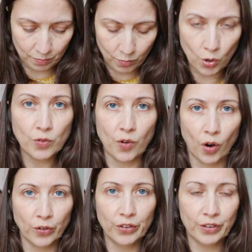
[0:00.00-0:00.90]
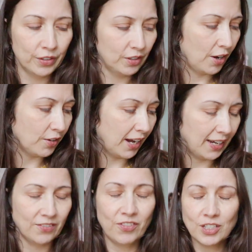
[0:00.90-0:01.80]
move on.
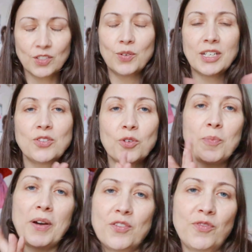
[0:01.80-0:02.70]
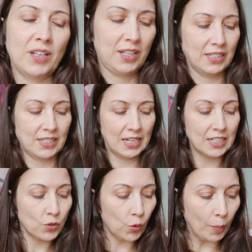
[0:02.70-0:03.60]
Okay, first of all, let's talk about the fun things then.
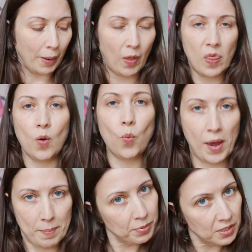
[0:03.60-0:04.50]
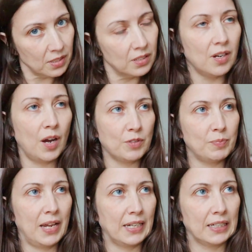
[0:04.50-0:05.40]
Let's talk about the whips that I was
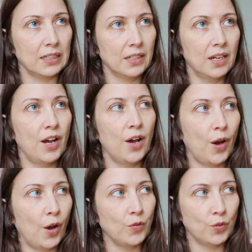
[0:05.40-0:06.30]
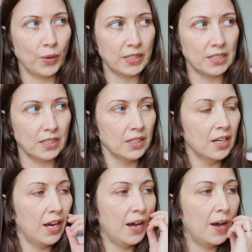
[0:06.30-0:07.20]
planning over winter.
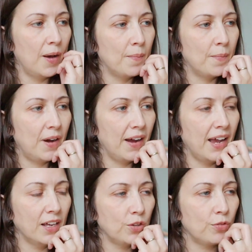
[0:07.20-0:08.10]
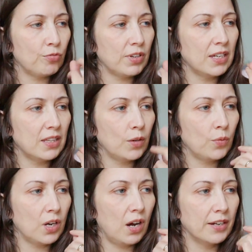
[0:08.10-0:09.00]
I had three
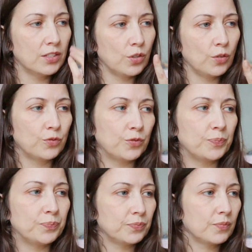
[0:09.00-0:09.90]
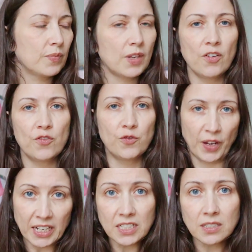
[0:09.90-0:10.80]
that were kind of
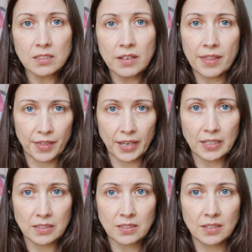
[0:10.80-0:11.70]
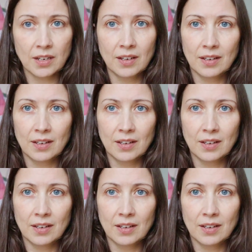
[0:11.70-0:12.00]
fix things,